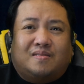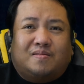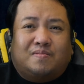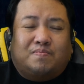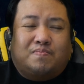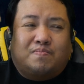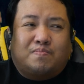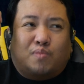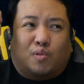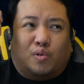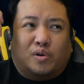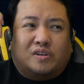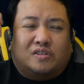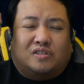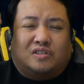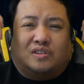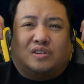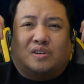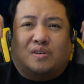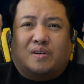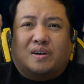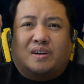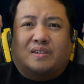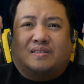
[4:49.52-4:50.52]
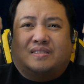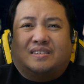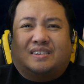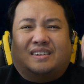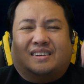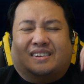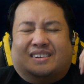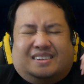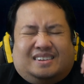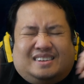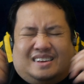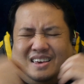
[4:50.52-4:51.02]
moisture and
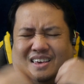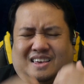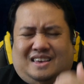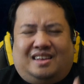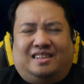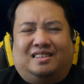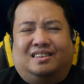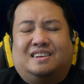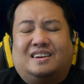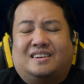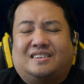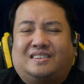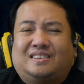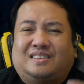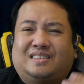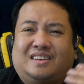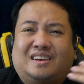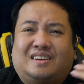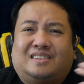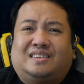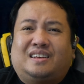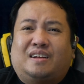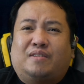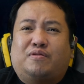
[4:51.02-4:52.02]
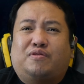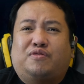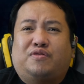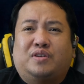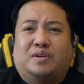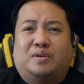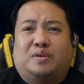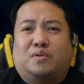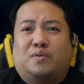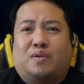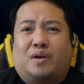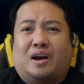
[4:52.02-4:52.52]
it, it just doesn't
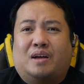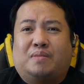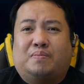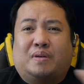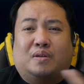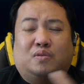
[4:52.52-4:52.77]
feel right.